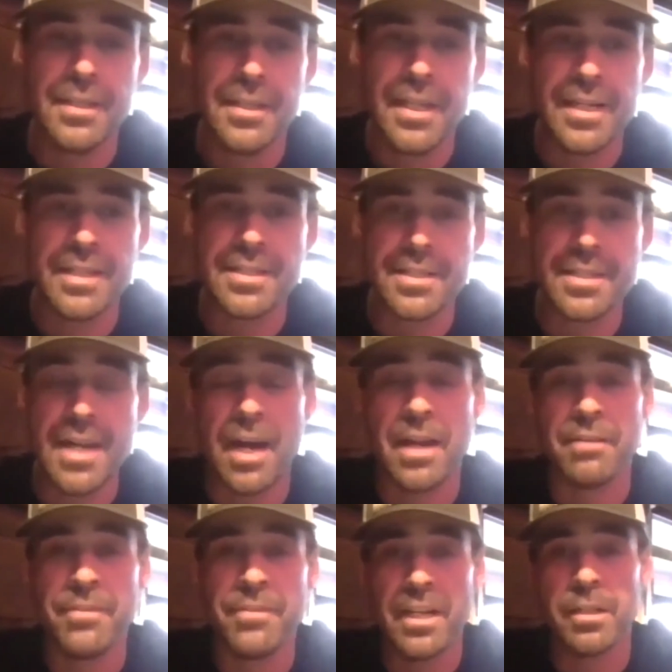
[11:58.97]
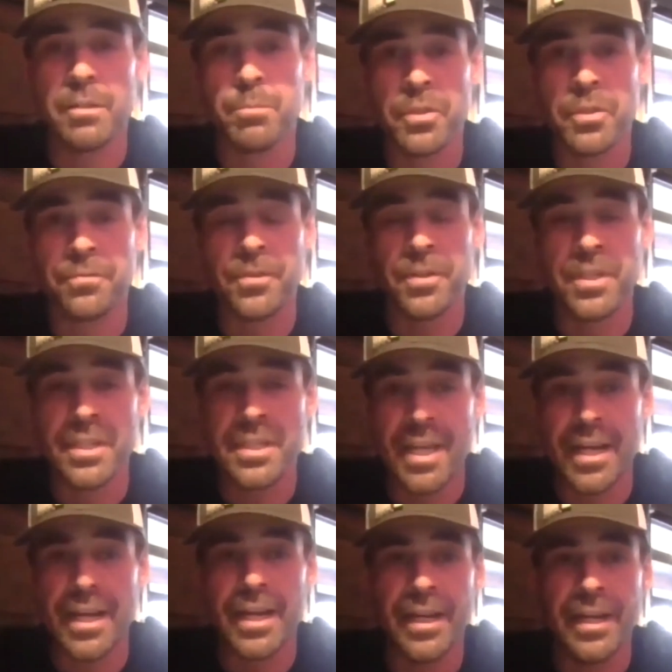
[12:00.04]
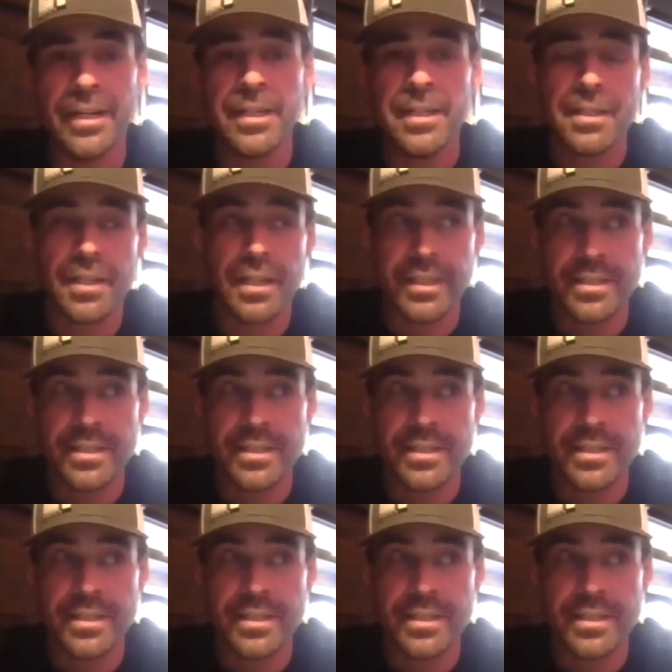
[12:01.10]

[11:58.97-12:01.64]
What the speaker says: it's not available for the day, like